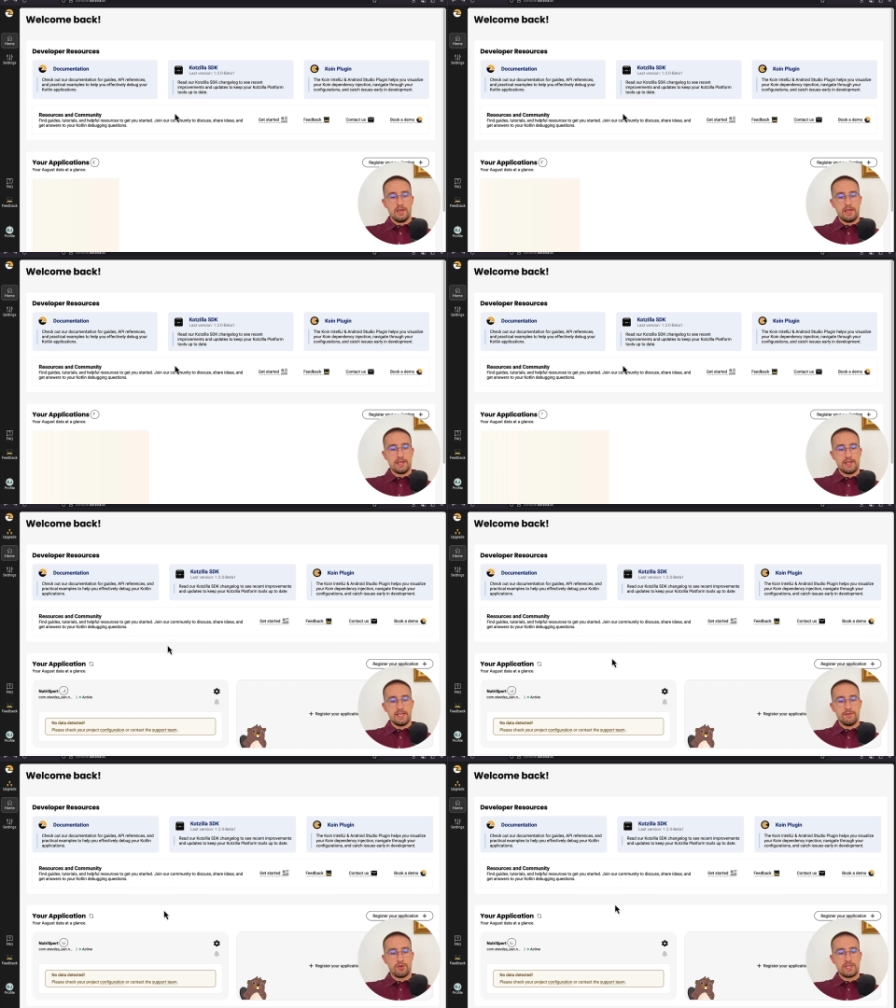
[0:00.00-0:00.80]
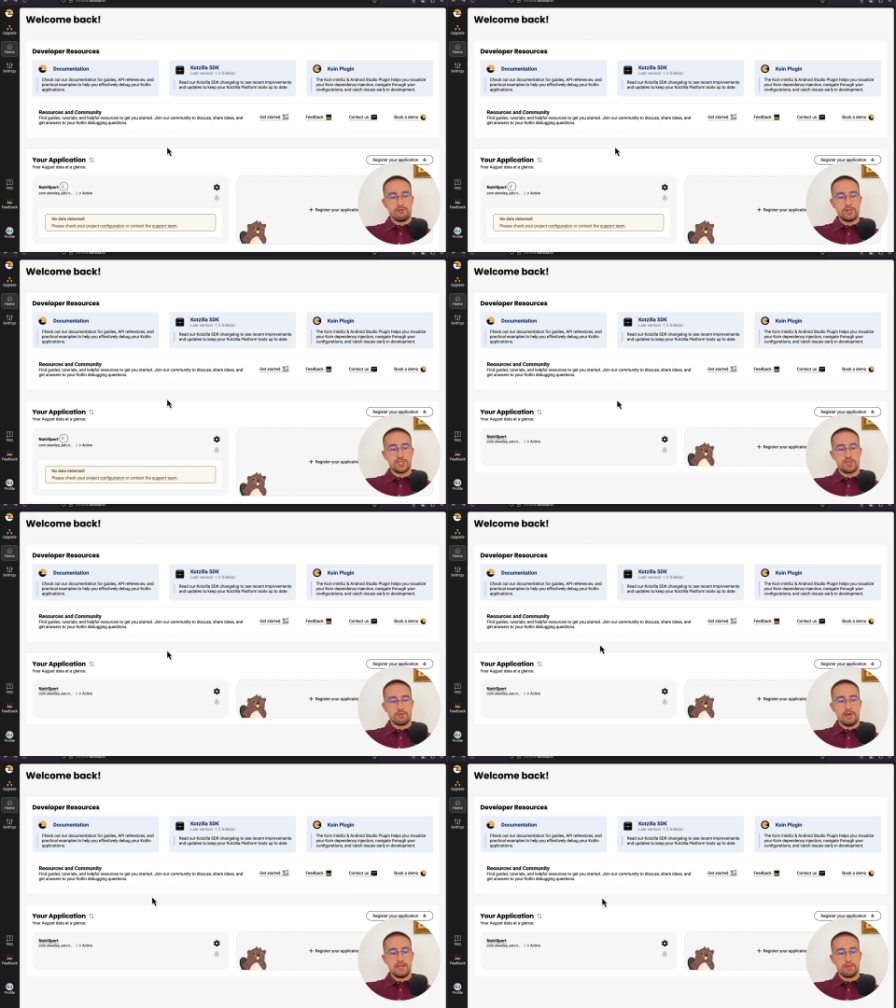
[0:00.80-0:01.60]
And I have already
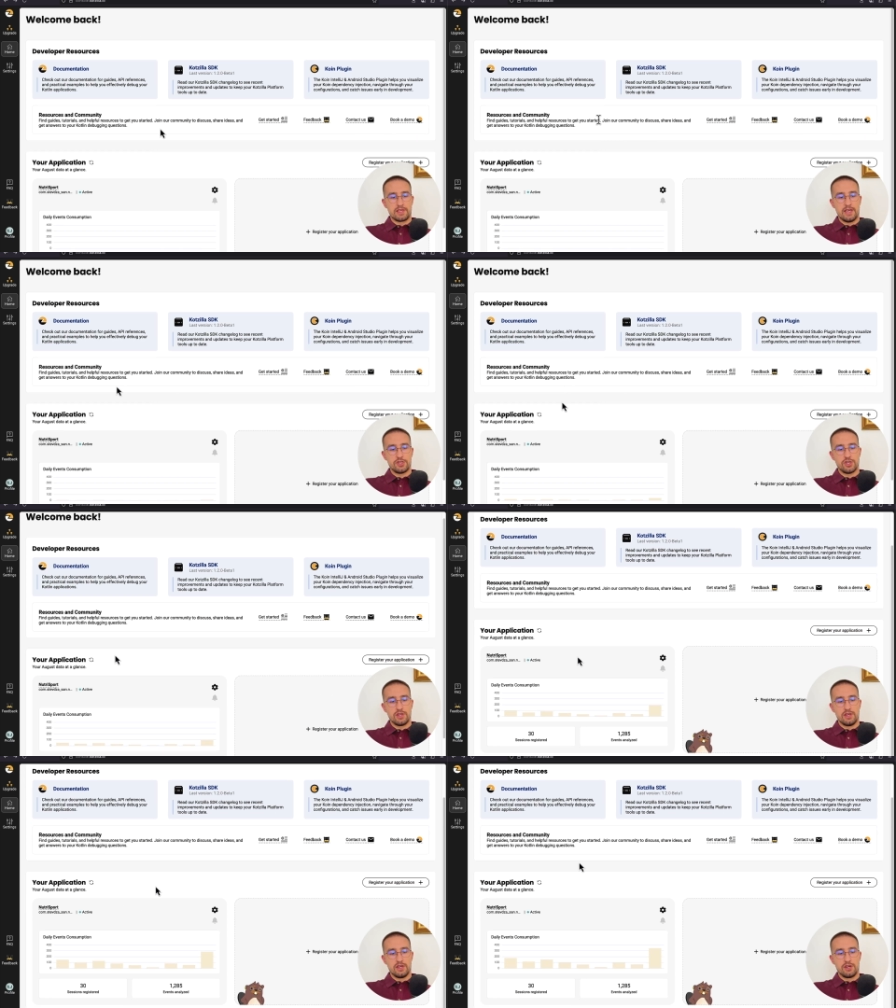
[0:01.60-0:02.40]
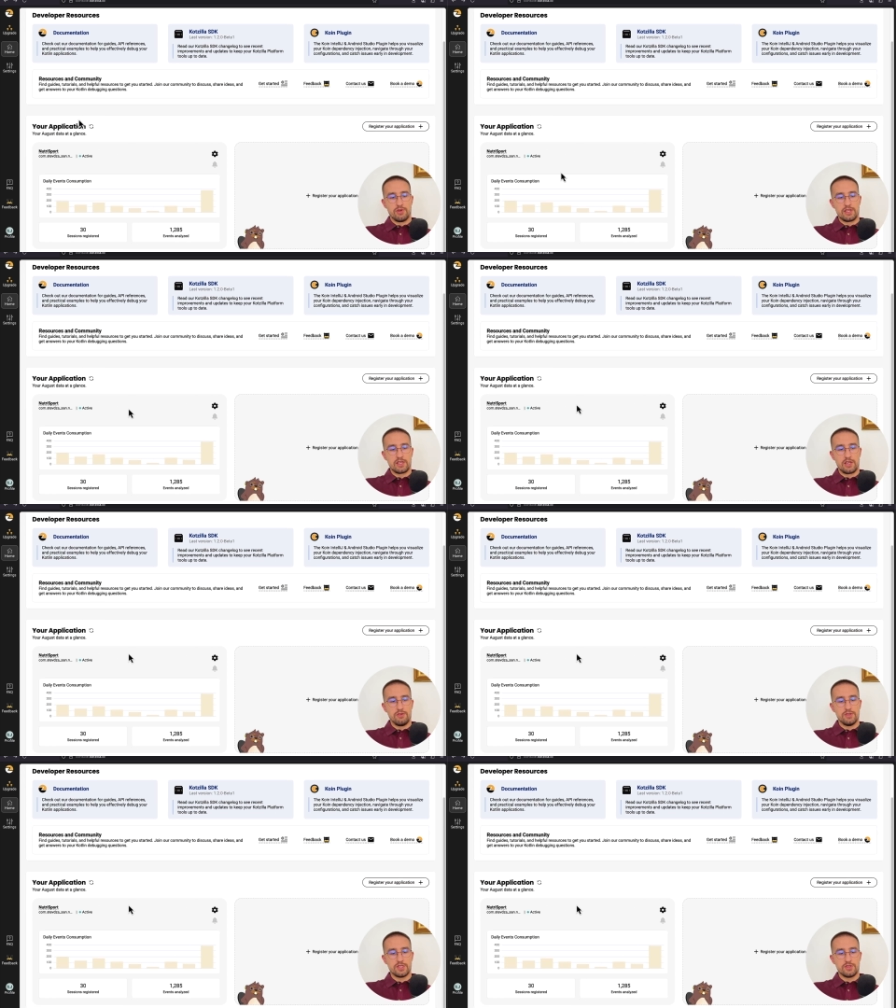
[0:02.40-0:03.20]
registered my application right
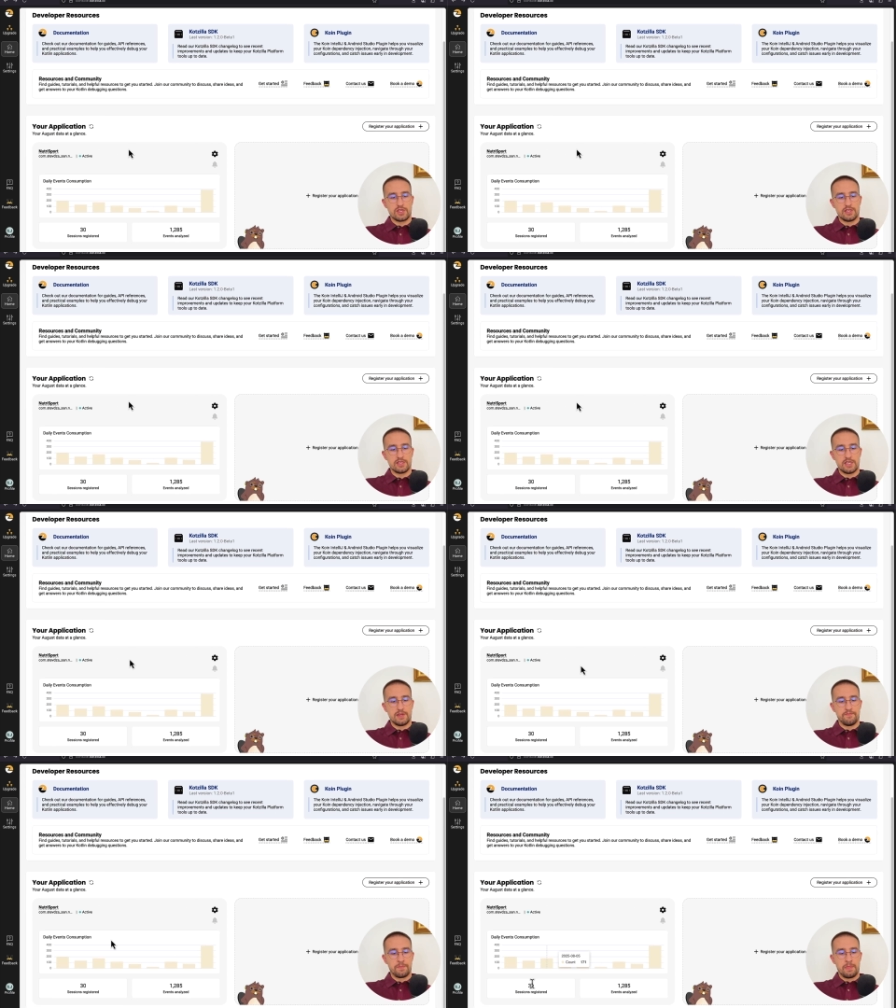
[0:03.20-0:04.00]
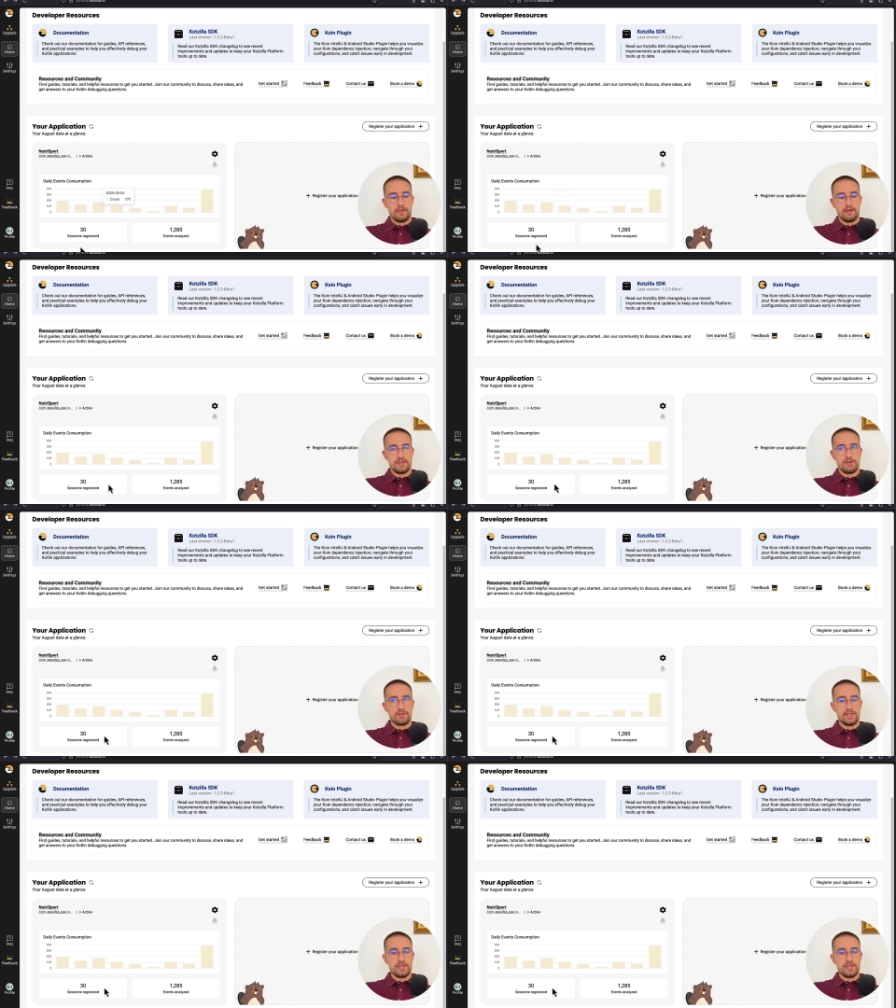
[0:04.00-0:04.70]
here. So as you can see, there it